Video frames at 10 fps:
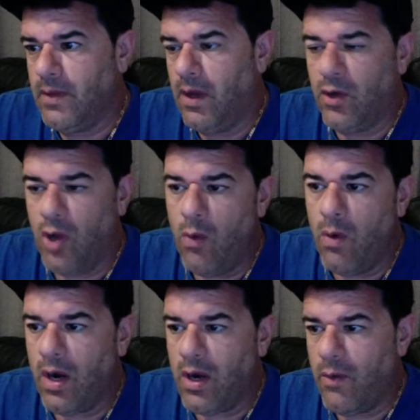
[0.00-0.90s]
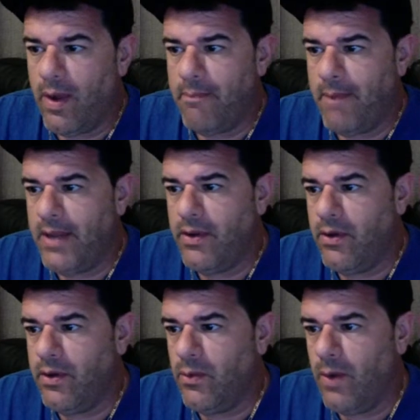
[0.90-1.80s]
A coworker might owe
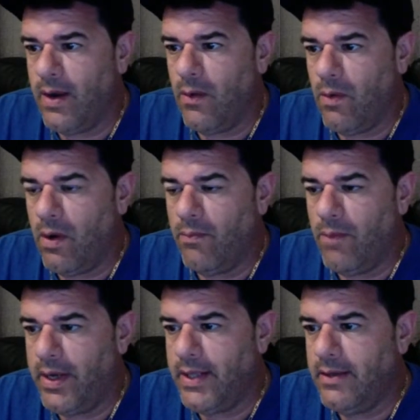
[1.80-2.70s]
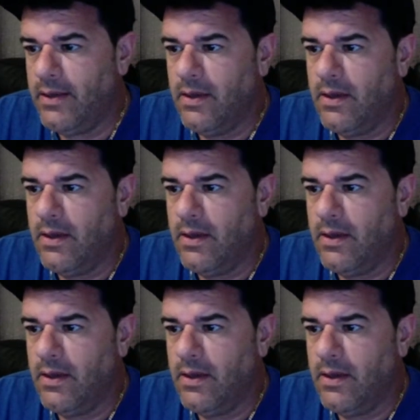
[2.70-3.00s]
you money,